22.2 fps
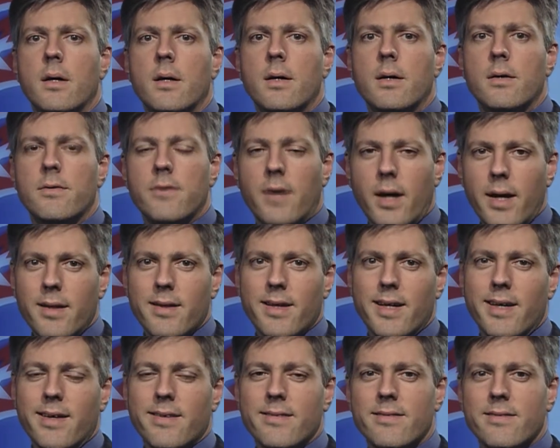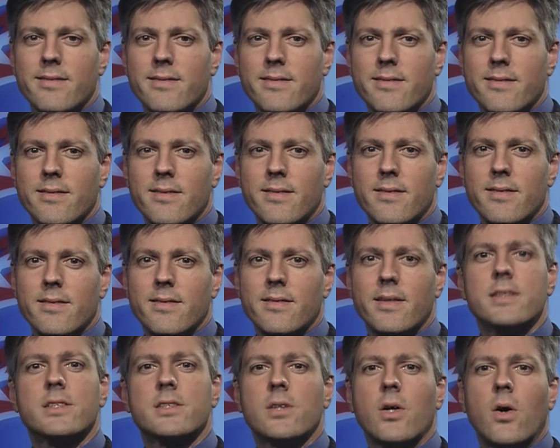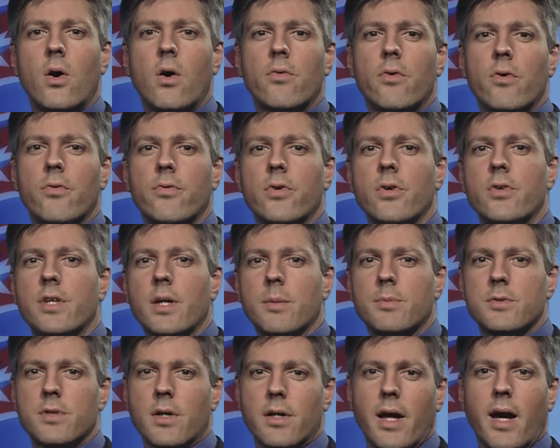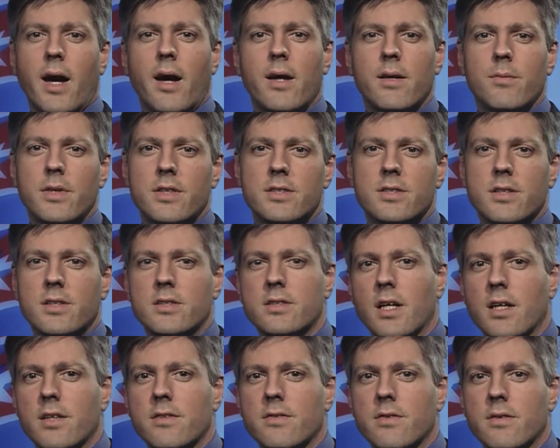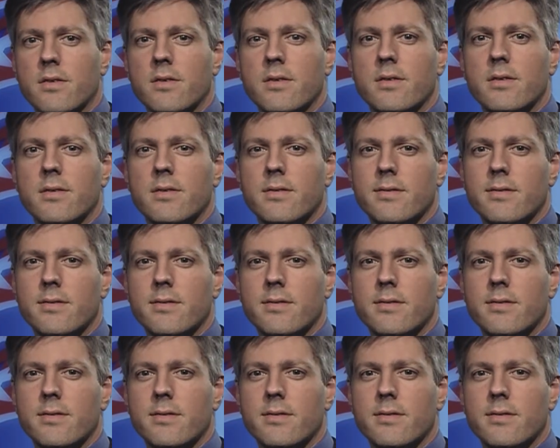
Finally, let's go over a few tips on how to be successful.